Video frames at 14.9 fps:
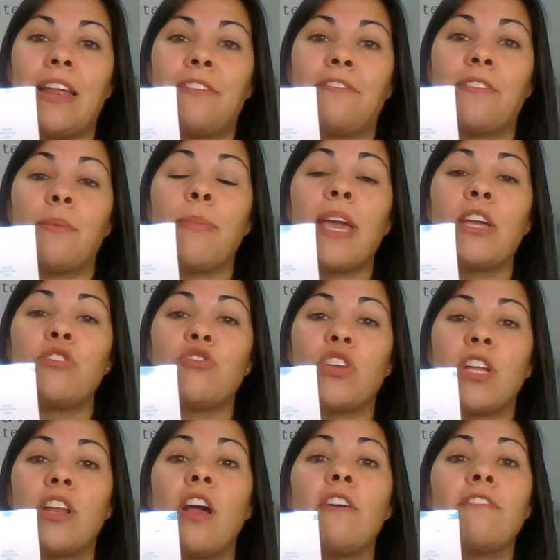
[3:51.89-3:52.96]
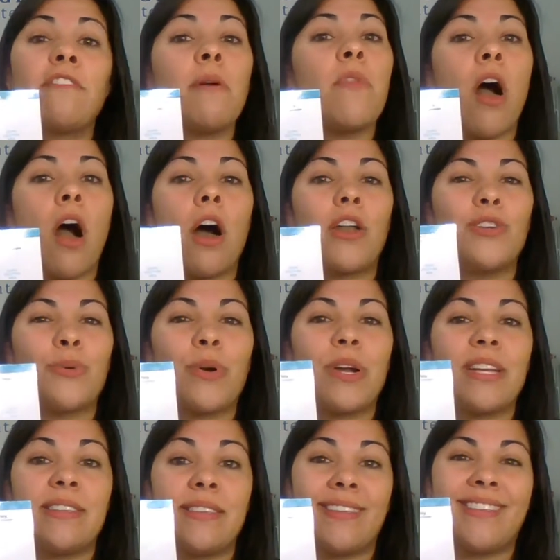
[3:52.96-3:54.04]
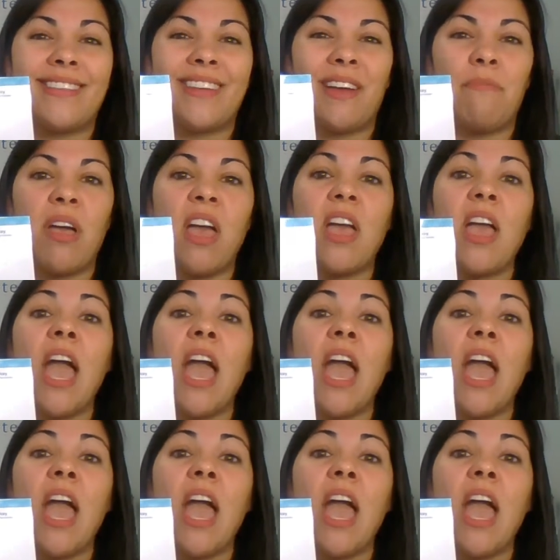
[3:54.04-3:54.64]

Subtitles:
information from the auditory system.